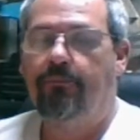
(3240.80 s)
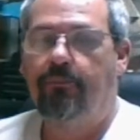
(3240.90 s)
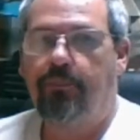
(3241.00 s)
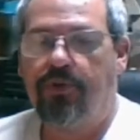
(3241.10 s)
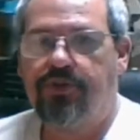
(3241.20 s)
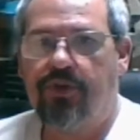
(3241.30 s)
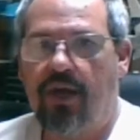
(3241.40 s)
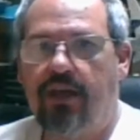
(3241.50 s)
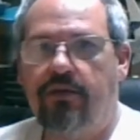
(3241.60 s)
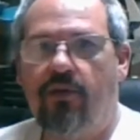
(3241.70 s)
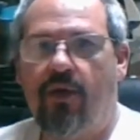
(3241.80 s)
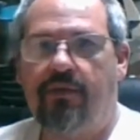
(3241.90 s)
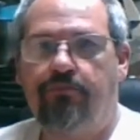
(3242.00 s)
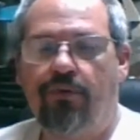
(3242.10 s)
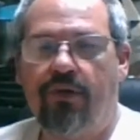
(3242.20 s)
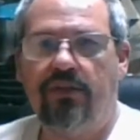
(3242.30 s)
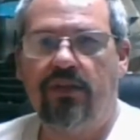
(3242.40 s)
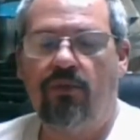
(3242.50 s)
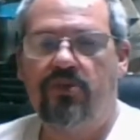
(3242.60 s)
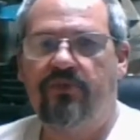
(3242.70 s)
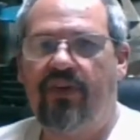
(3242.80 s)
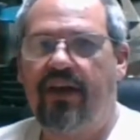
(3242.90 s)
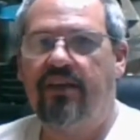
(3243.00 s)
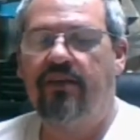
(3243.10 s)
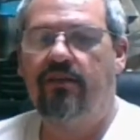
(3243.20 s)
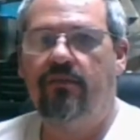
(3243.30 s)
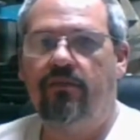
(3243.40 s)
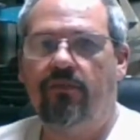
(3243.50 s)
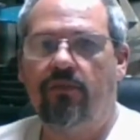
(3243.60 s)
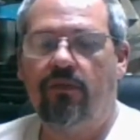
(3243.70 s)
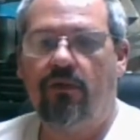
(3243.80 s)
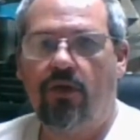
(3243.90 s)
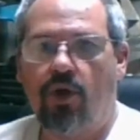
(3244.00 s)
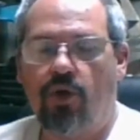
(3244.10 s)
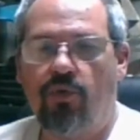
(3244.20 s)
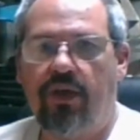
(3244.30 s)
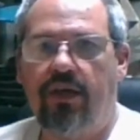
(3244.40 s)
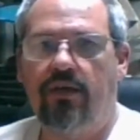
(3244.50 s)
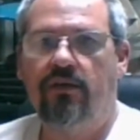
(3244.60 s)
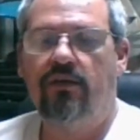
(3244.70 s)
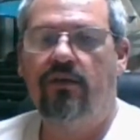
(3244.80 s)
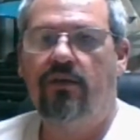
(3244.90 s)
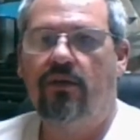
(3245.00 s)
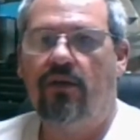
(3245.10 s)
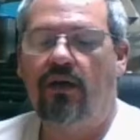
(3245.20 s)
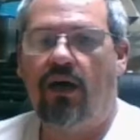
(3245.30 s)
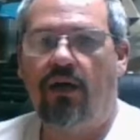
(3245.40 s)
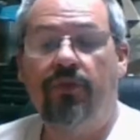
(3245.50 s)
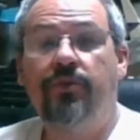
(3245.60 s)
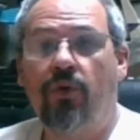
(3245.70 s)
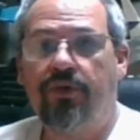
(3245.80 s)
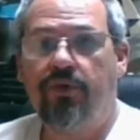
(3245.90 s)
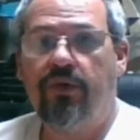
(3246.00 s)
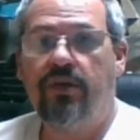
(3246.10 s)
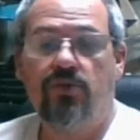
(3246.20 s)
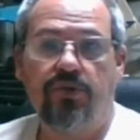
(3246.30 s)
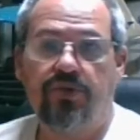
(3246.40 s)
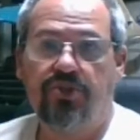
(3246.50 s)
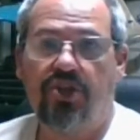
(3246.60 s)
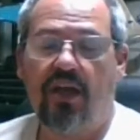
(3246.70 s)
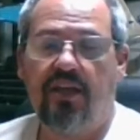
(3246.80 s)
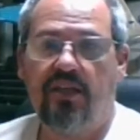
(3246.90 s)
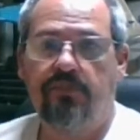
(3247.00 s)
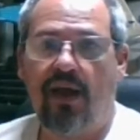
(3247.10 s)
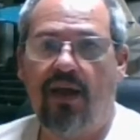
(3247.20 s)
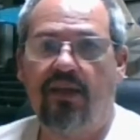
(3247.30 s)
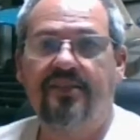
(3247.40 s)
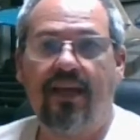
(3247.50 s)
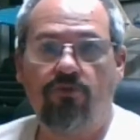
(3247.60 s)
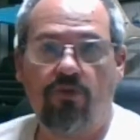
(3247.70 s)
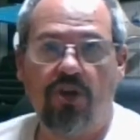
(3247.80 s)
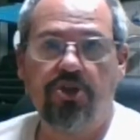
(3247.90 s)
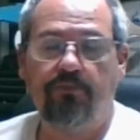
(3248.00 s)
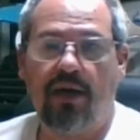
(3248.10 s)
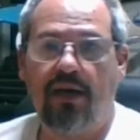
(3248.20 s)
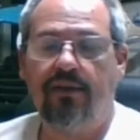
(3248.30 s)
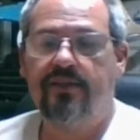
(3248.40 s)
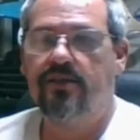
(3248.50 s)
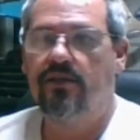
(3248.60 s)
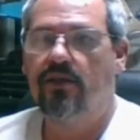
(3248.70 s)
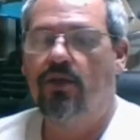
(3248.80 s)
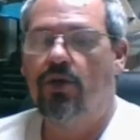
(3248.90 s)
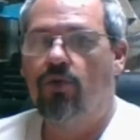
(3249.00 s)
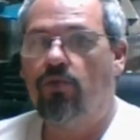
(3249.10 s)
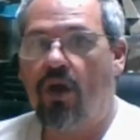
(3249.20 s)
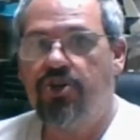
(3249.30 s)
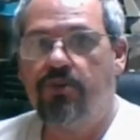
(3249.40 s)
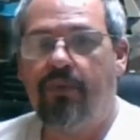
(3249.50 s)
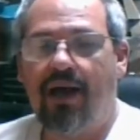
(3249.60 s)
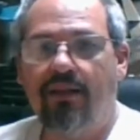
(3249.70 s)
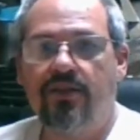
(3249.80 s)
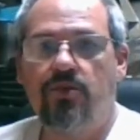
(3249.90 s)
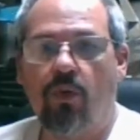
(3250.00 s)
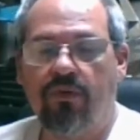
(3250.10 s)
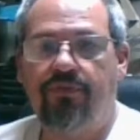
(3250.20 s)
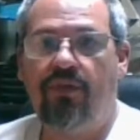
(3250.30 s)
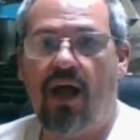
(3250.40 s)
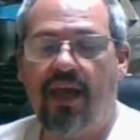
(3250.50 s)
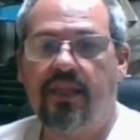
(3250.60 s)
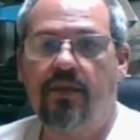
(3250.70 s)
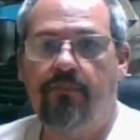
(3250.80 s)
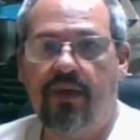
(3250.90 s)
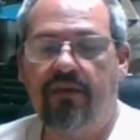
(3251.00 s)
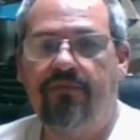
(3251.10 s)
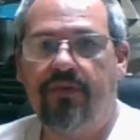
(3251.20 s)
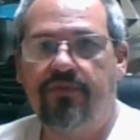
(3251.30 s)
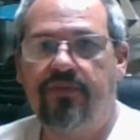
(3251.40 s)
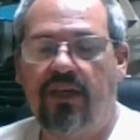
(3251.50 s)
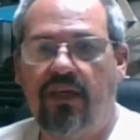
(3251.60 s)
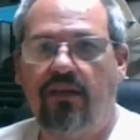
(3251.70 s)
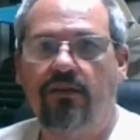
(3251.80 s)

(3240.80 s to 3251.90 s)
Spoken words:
portrayed. You had Britain that was fighting Korea, the North Koreans, which were Chinese pilots, and Russian pilots. Russian pilots were flying the MiG-15.